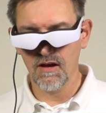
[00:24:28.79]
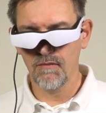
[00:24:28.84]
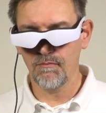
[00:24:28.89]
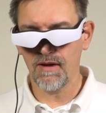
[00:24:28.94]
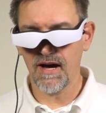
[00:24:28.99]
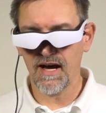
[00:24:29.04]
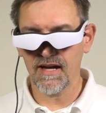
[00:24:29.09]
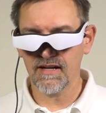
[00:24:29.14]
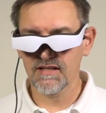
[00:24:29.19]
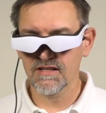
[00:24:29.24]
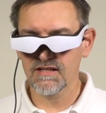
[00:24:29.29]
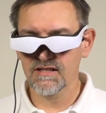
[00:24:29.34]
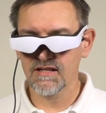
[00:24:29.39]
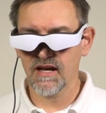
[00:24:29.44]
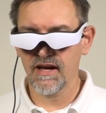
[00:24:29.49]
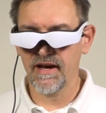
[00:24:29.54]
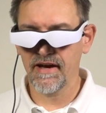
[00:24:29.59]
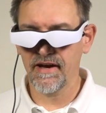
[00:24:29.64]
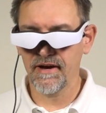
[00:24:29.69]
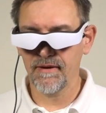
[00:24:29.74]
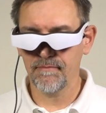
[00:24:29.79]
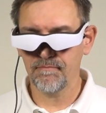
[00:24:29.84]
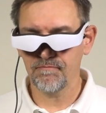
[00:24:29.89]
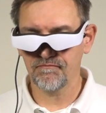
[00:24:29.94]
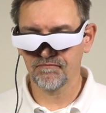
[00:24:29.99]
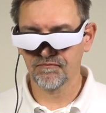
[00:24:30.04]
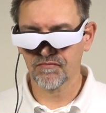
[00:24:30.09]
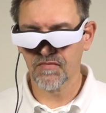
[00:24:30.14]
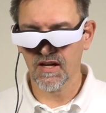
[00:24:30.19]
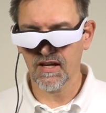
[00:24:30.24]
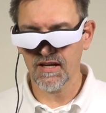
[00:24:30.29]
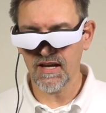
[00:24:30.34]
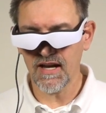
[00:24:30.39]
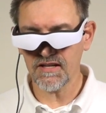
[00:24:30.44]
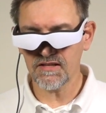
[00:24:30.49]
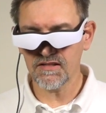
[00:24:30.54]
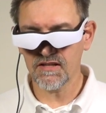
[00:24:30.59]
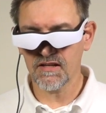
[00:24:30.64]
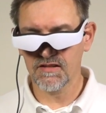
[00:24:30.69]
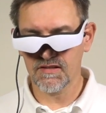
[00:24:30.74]
But
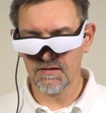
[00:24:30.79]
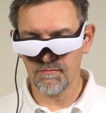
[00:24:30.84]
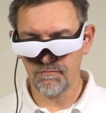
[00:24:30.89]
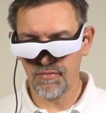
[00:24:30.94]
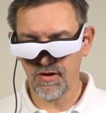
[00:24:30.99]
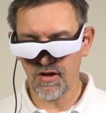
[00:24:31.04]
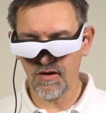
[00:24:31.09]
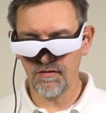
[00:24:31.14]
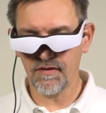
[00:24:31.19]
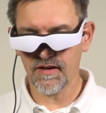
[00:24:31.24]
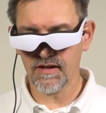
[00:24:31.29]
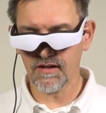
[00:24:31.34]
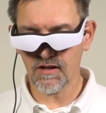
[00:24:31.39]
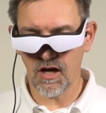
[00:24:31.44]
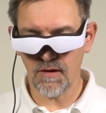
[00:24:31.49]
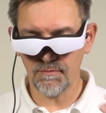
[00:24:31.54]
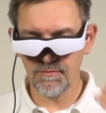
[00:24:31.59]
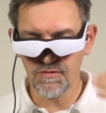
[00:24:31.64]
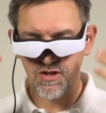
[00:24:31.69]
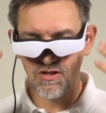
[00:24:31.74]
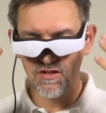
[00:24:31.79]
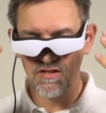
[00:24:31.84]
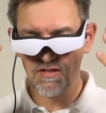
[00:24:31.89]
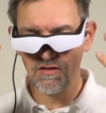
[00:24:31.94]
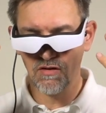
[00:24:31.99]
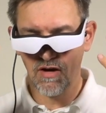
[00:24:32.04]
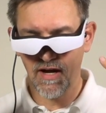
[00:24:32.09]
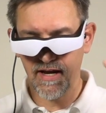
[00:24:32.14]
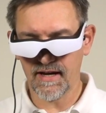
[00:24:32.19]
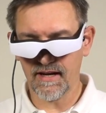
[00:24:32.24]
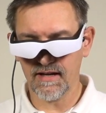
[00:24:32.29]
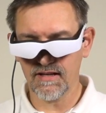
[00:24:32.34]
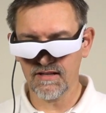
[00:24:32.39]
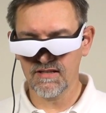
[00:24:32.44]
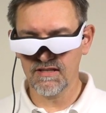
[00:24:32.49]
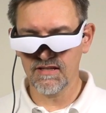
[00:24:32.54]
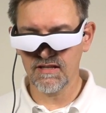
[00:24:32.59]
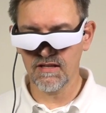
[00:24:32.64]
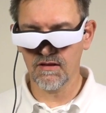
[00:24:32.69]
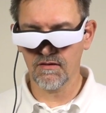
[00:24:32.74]
yes, it's a perfect option, so I can
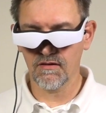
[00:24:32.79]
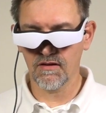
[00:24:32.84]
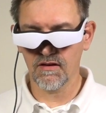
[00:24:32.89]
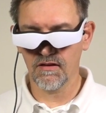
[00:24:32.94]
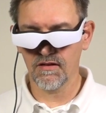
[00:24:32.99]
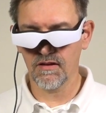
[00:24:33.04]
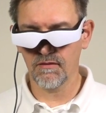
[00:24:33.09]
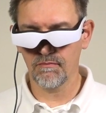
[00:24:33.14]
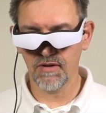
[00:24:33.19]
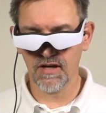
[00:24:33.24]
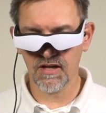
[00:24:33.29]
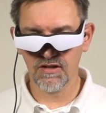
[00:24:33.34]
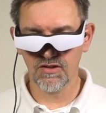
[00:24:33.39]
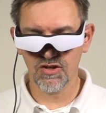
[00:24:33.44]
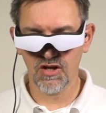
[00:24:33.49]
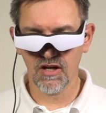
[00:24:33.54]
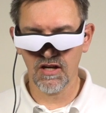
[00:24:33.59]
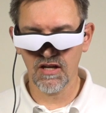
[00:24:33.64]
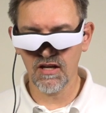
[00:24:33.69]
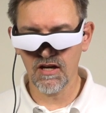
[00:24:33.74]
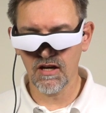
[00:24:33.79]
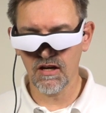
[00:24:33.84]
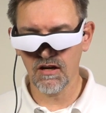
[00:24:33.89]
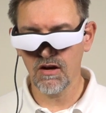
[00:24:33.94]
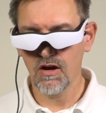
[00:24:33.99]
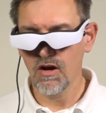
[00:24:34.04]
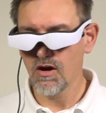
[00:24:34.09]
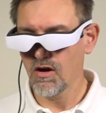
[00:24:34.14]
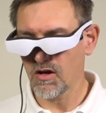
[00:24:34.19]
see the picture here,